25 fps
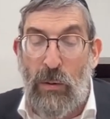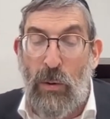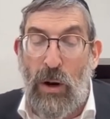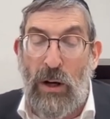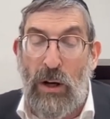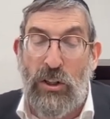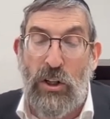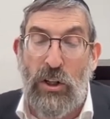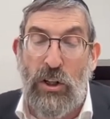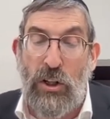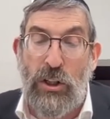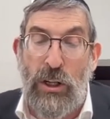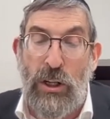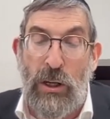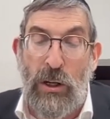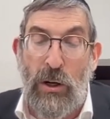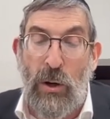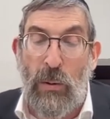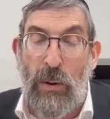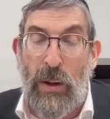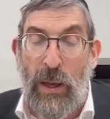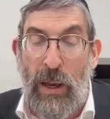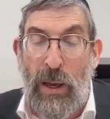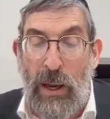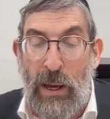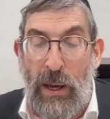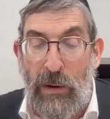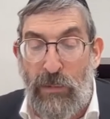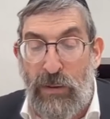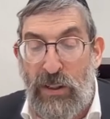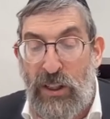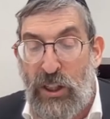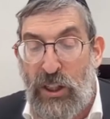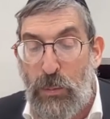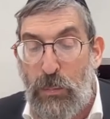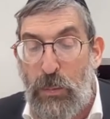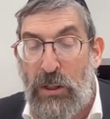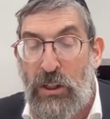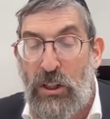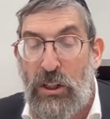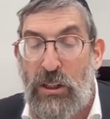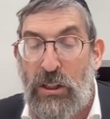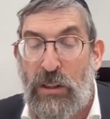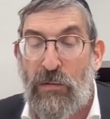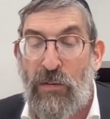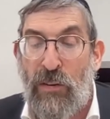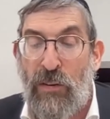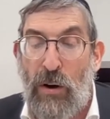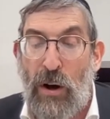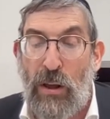Why should she go ahead? If it's
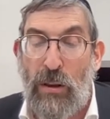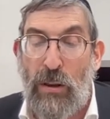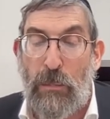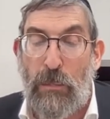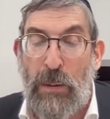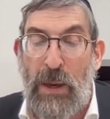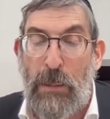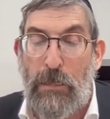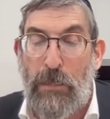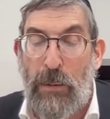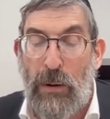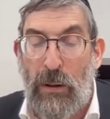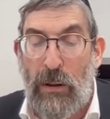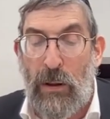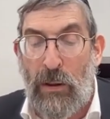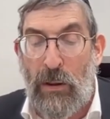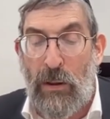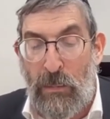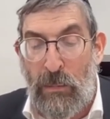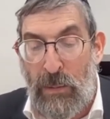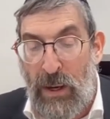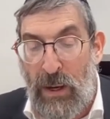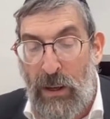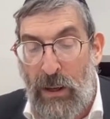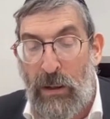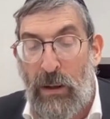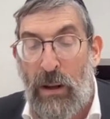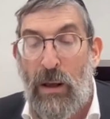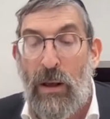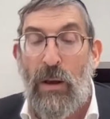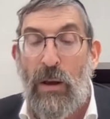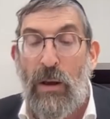suspicious for other people, other men,